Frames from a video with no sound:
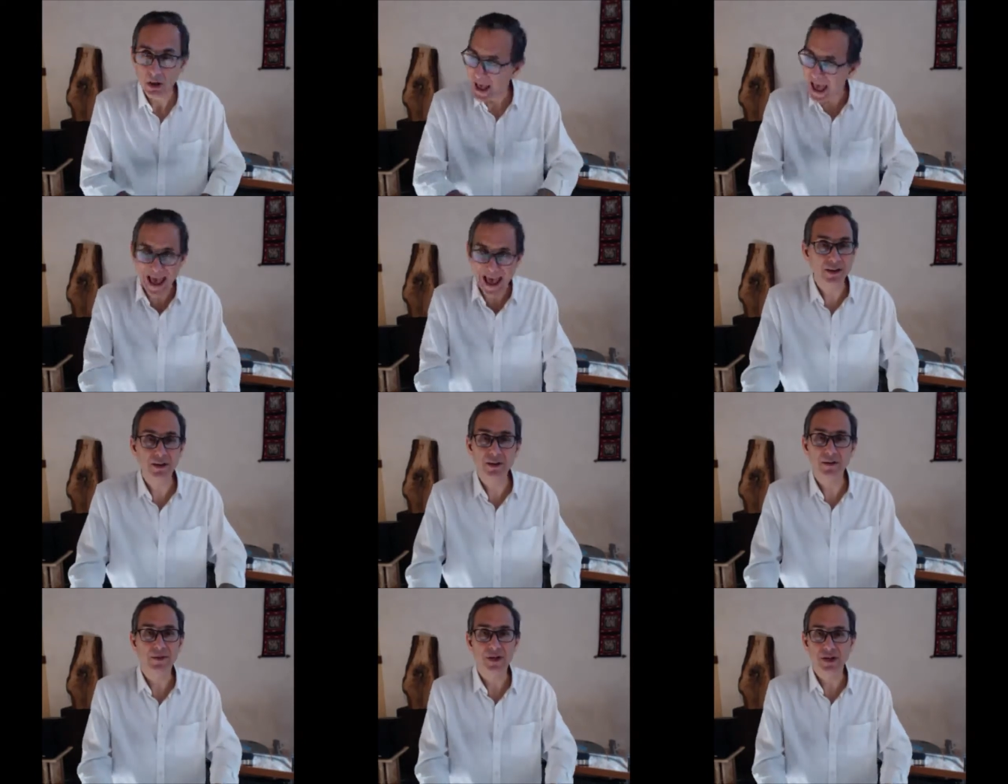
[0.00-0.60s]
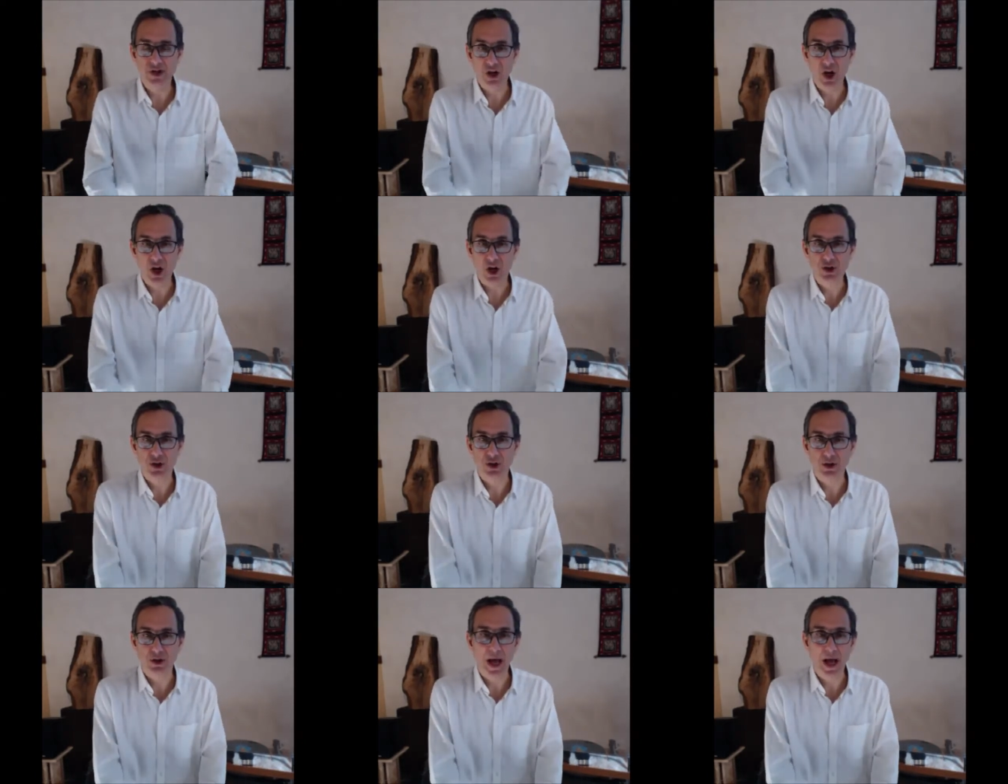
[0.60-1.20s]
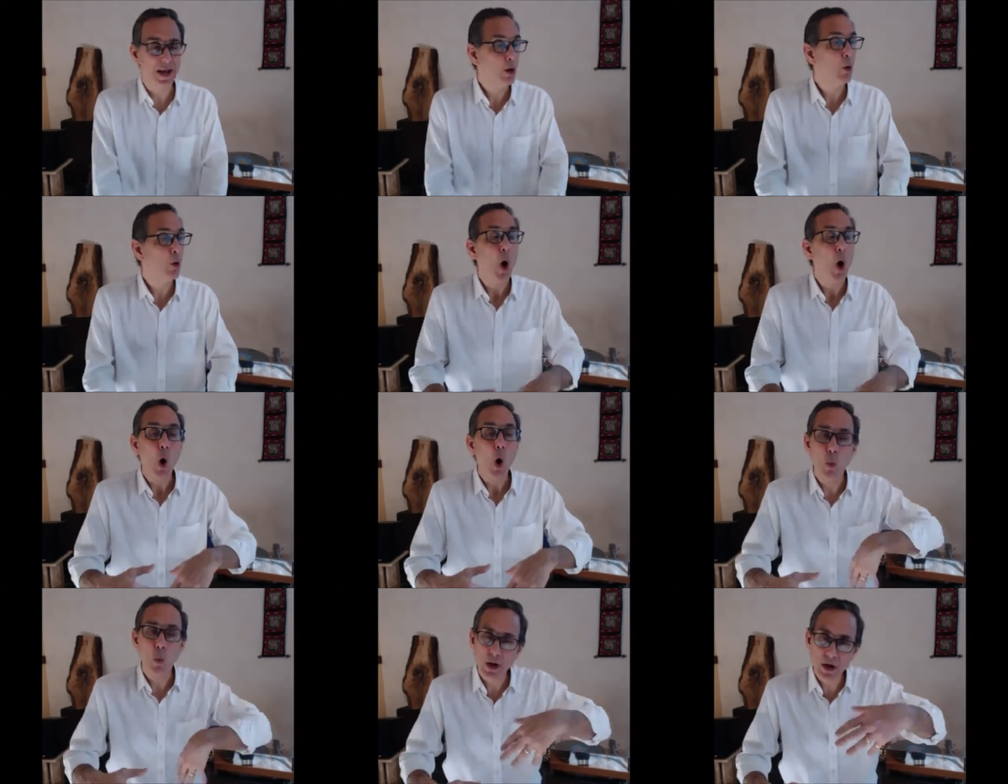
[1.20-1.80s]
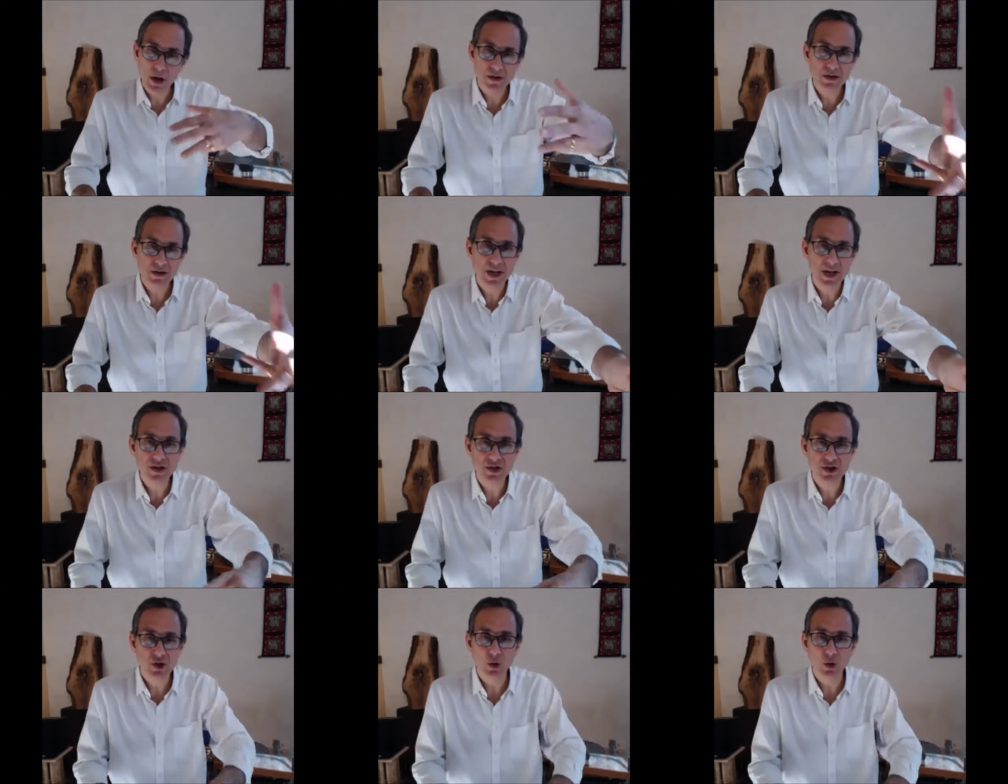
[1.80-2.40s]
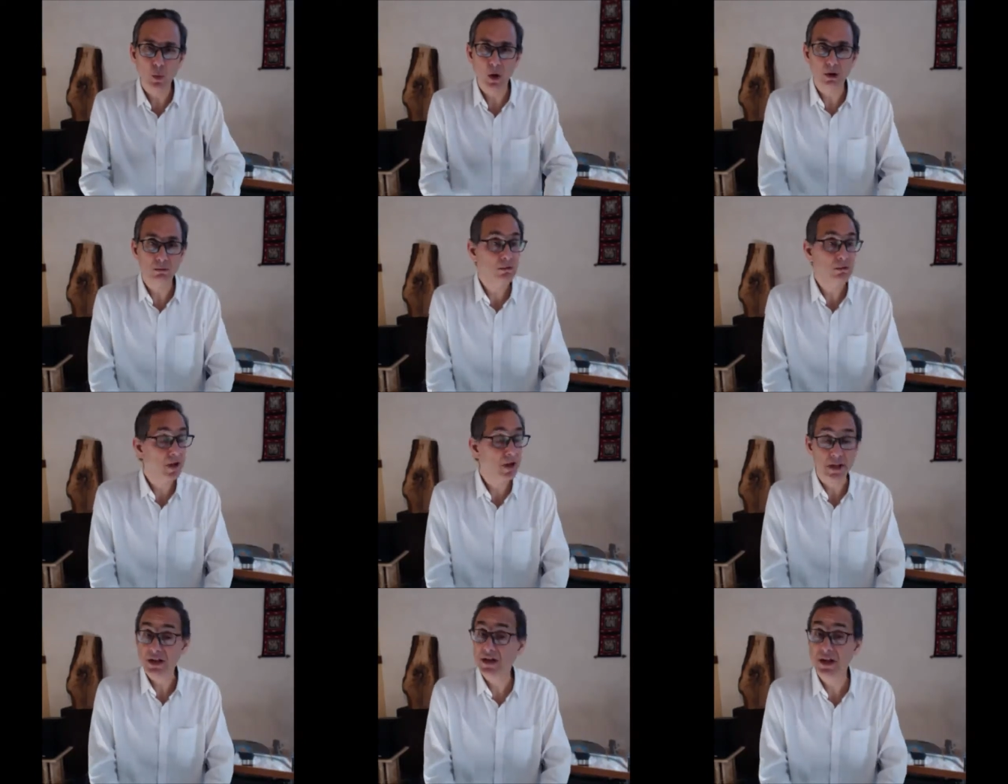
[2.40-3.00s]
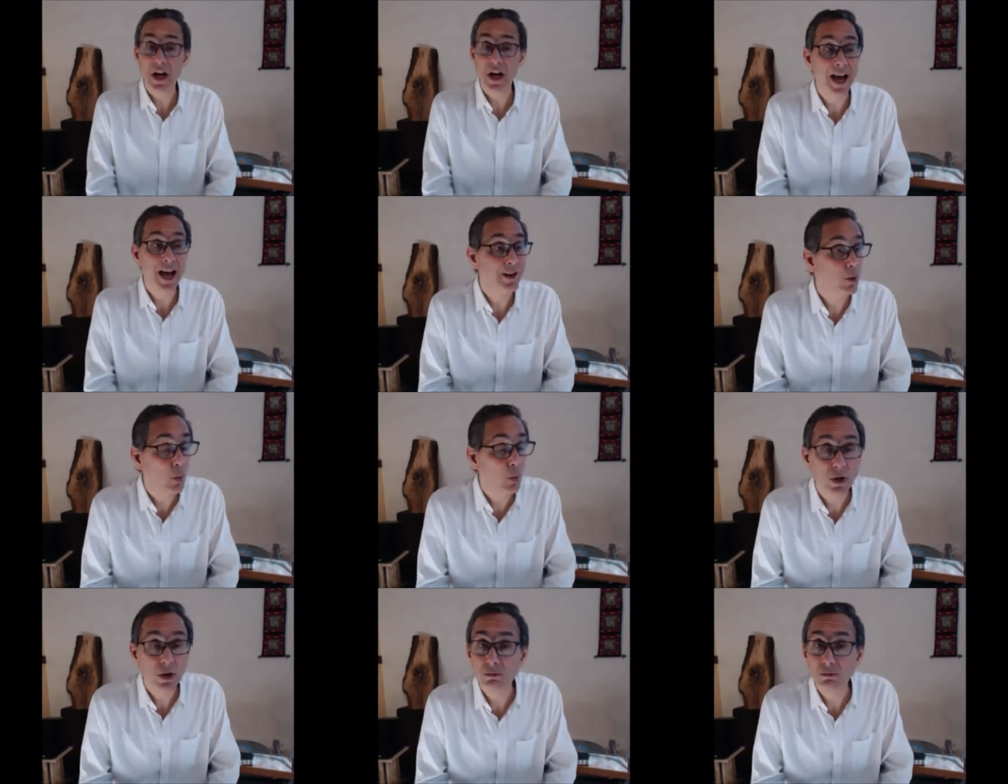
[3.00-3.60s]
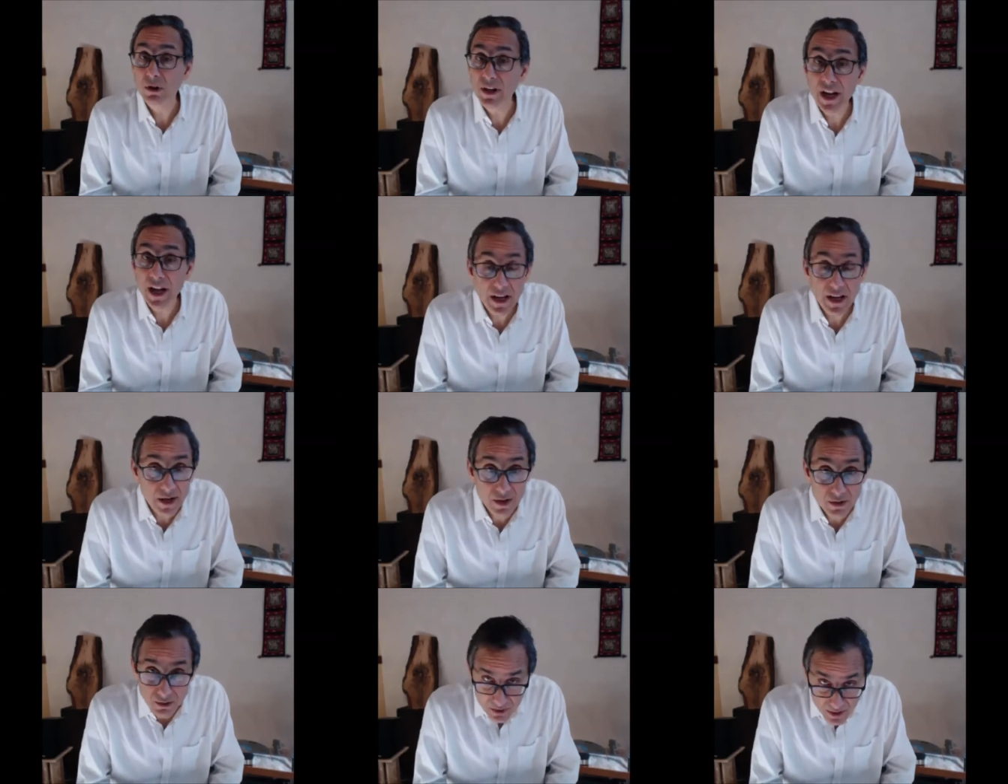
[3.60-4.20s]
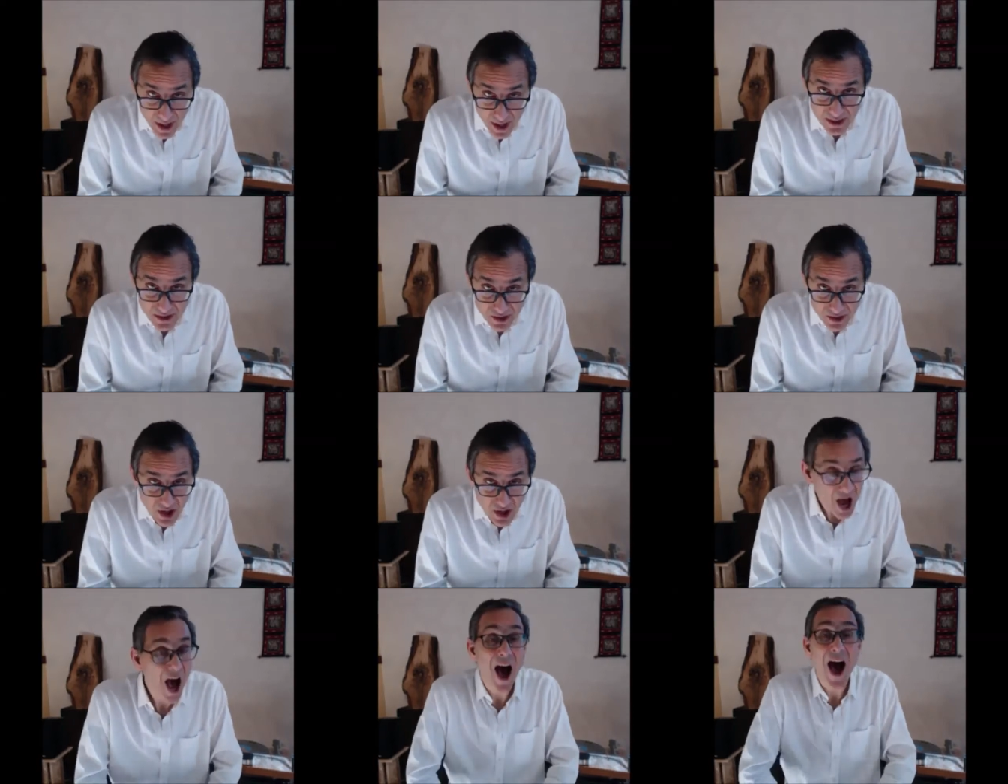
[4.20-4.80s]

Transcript: End of discussion. I go, What other tests do you want to run? He said, I don't want to run any other tests.